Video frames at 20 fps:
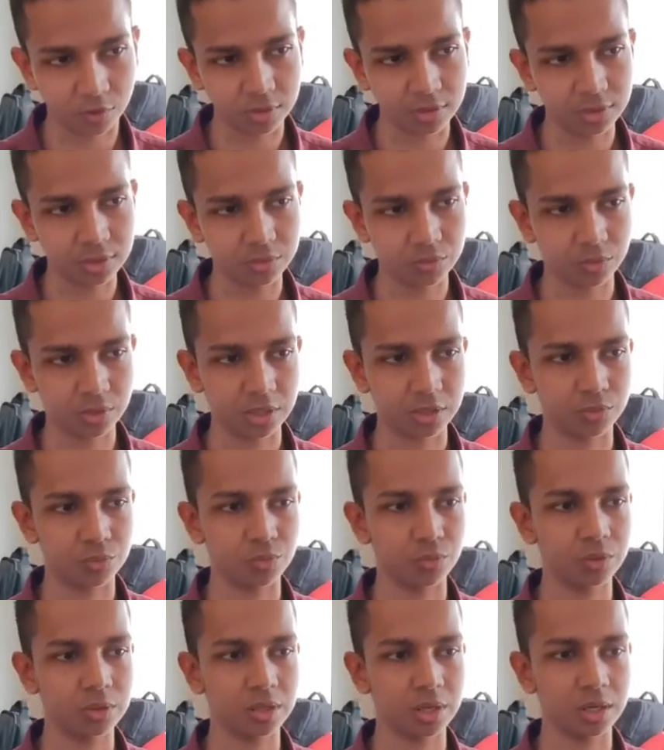font. You
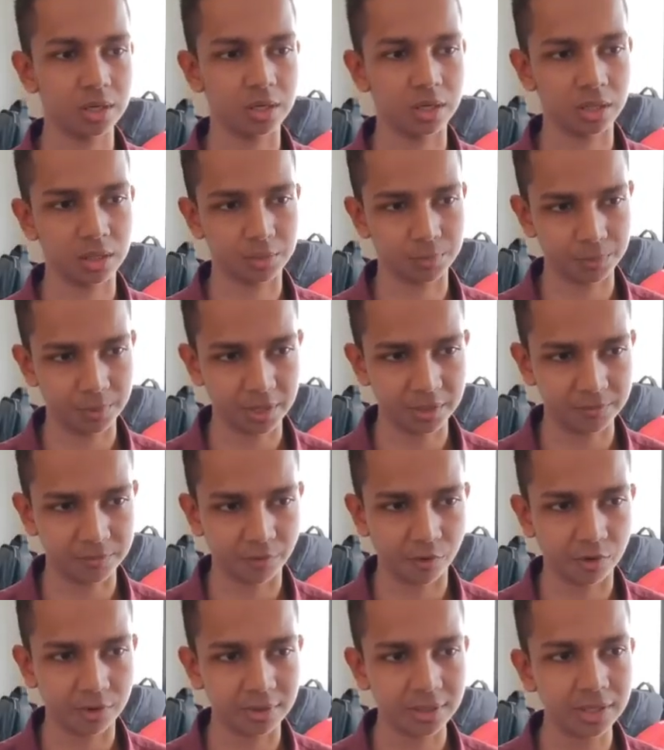can use a
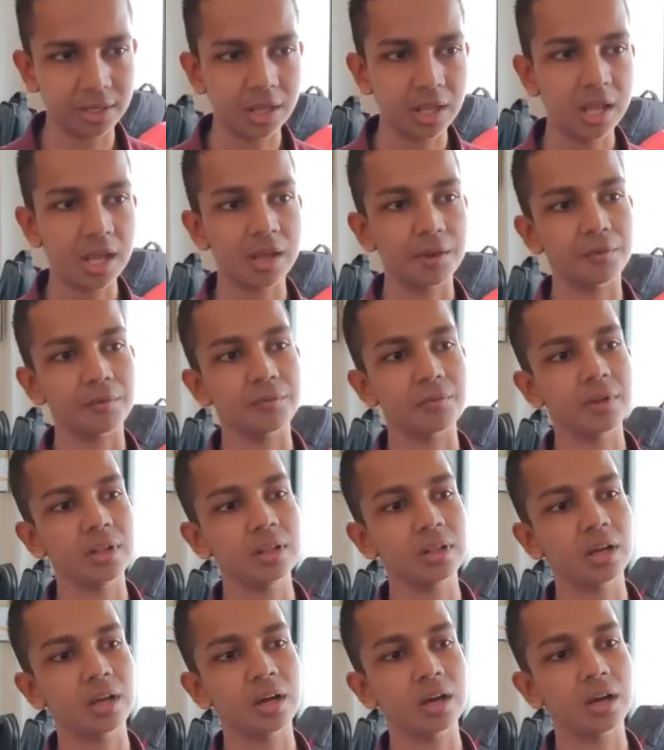display font
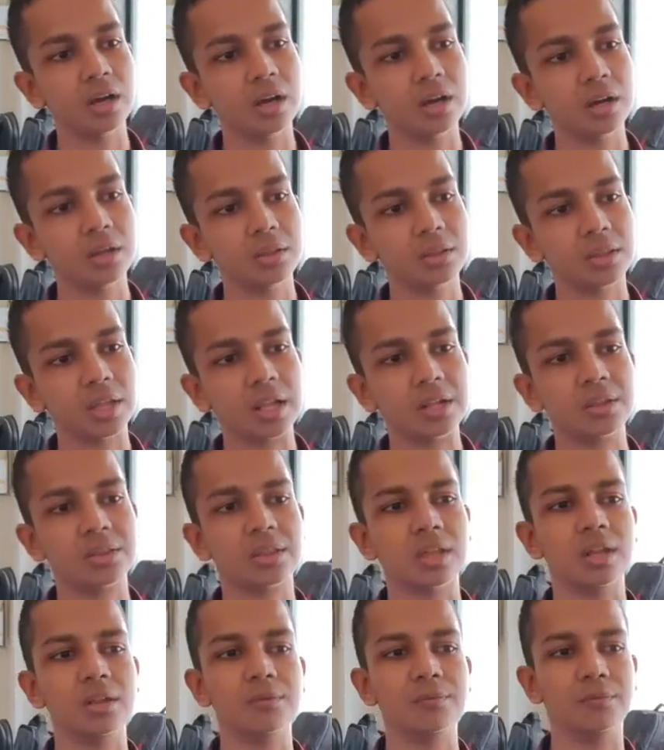with a
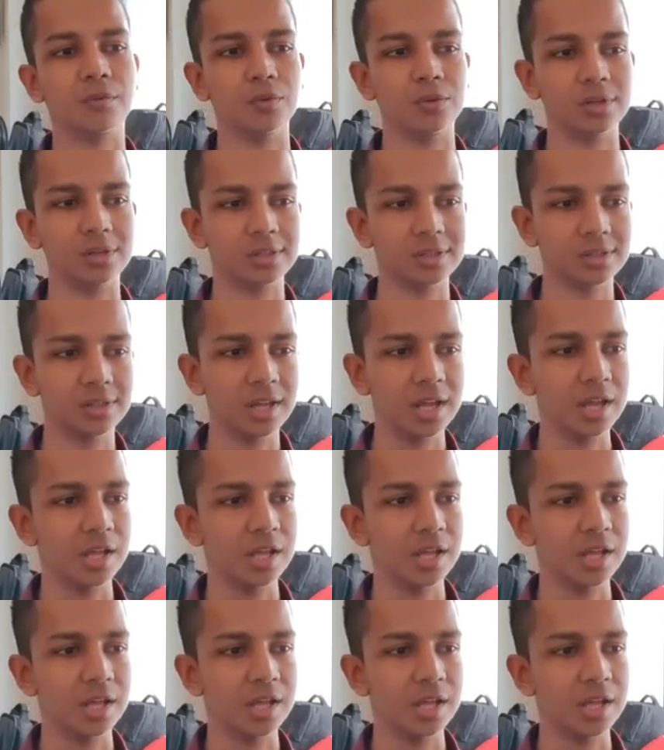sans serif font.